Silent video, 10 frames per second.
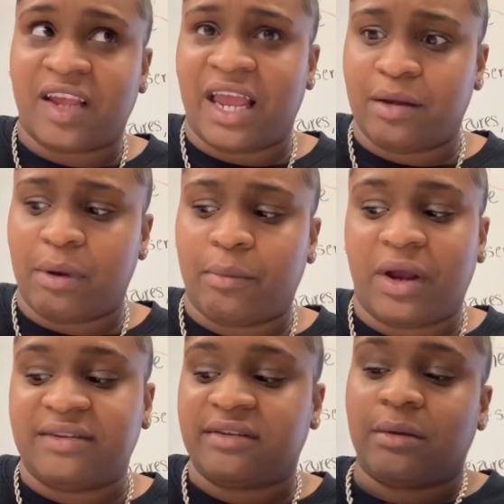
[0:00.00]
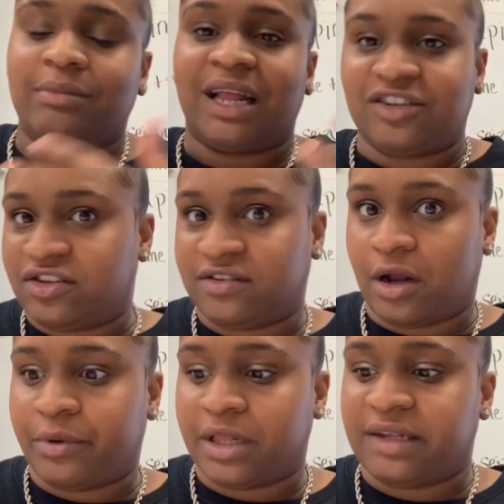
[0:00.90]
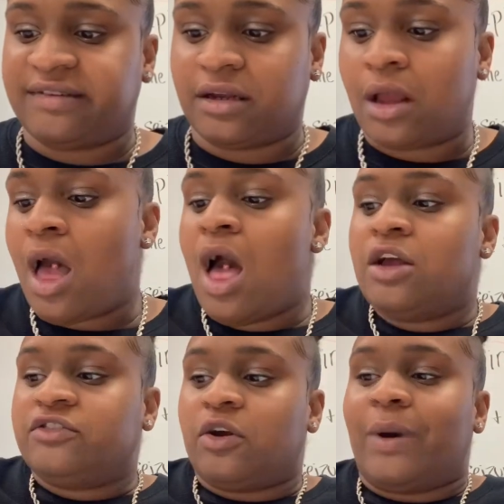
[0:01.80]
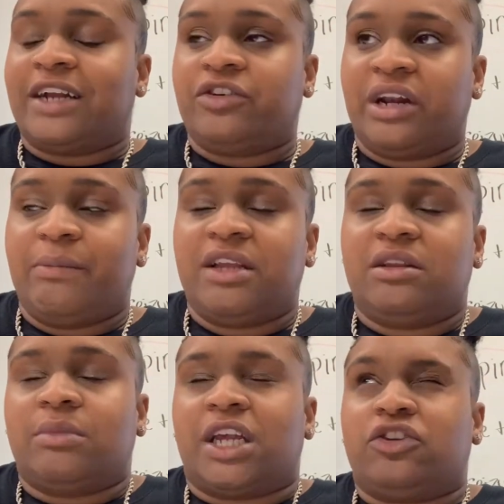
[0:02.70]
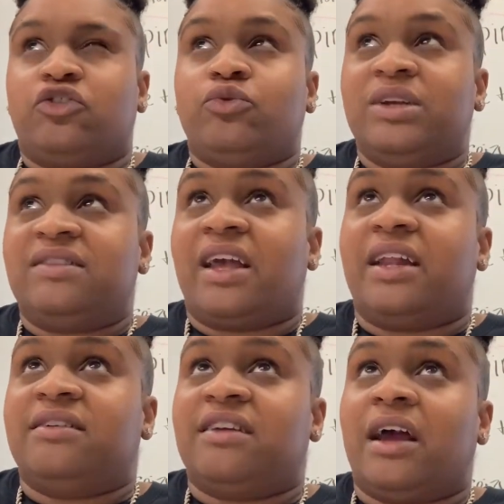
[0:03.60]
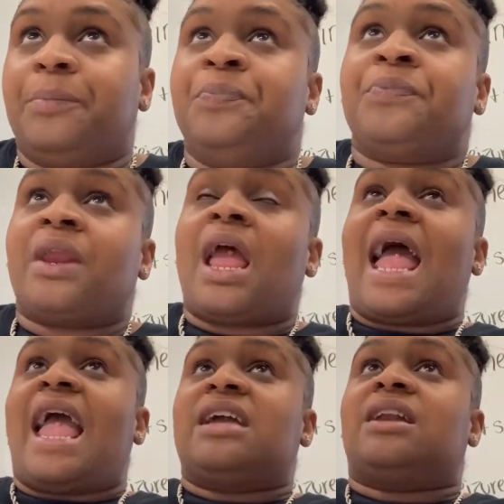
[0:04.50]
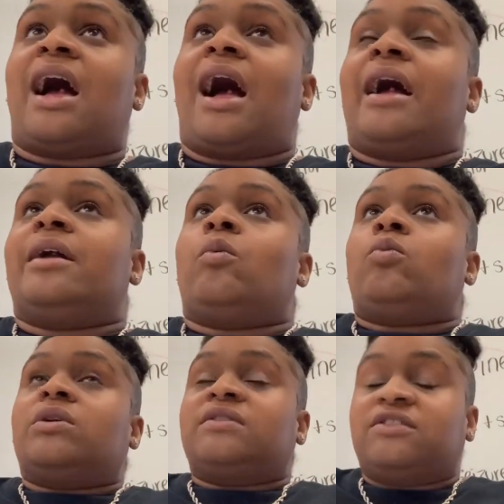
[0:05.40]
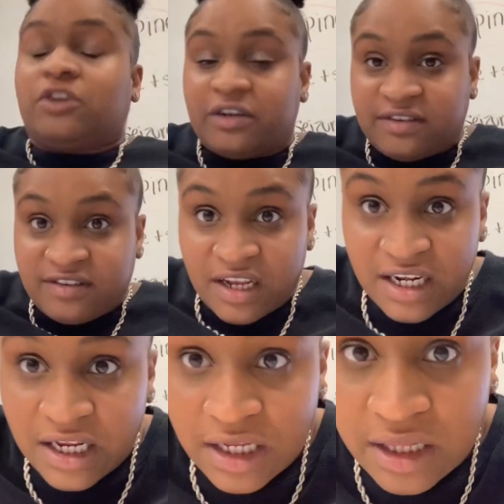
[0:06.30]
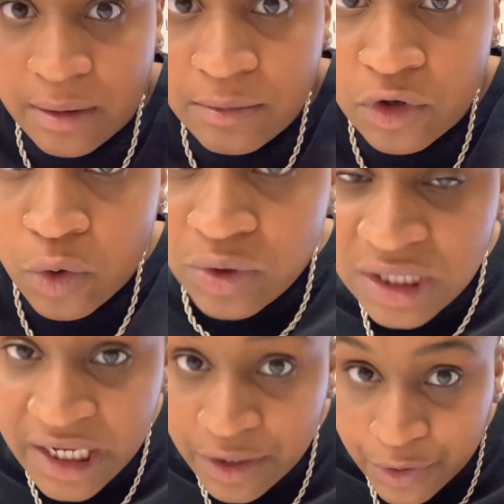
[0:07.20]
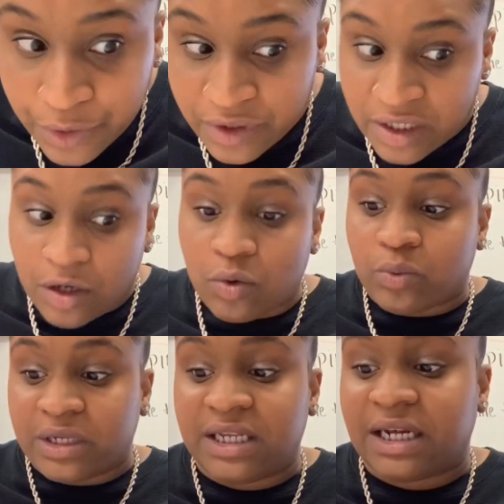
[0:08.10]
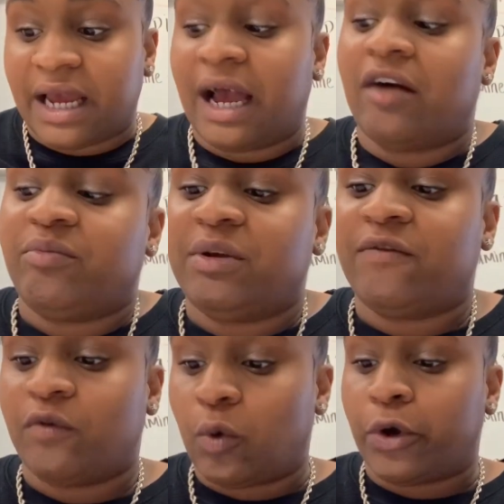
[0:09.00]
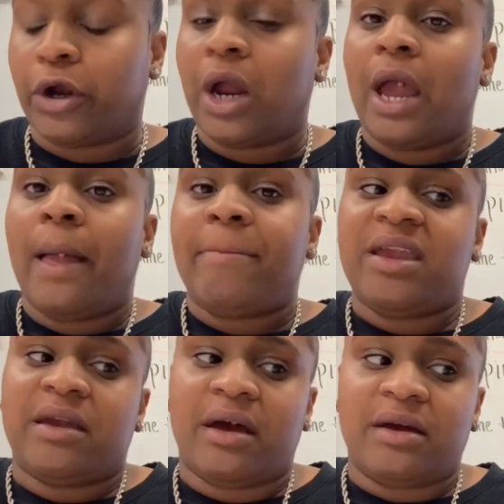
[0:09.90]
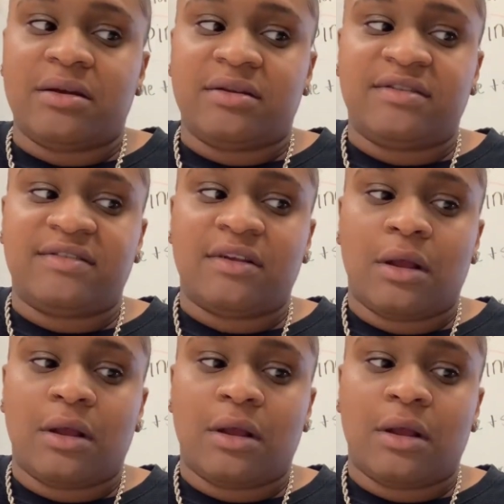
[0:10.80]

and memorize them. That's just not realistic. So I try to make them like 2 weeks ahead of time, and I will start studying them no later than a week and a half before, because